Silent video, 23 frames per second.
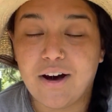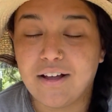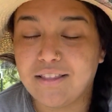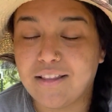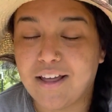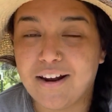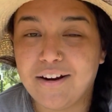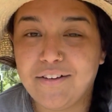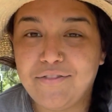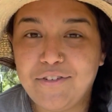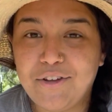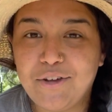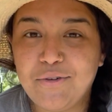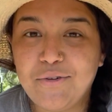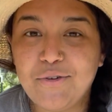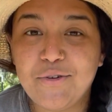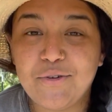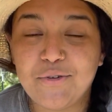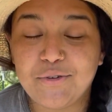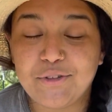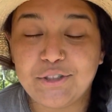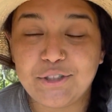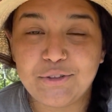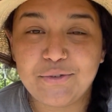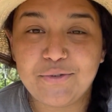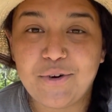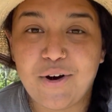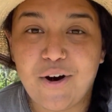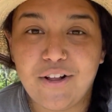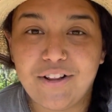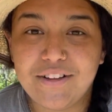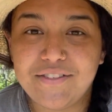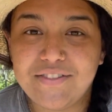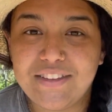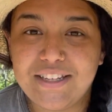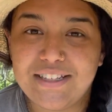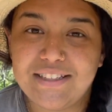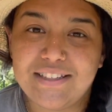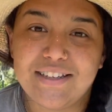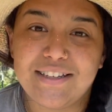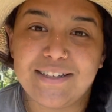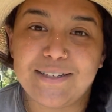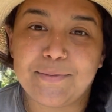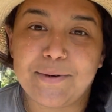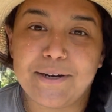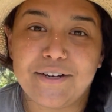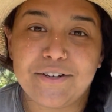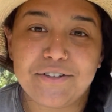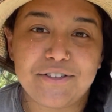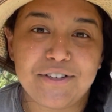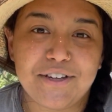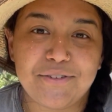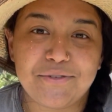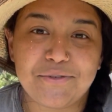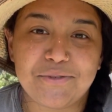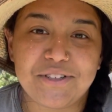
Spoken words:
a lot of you who do all of these things by yourselves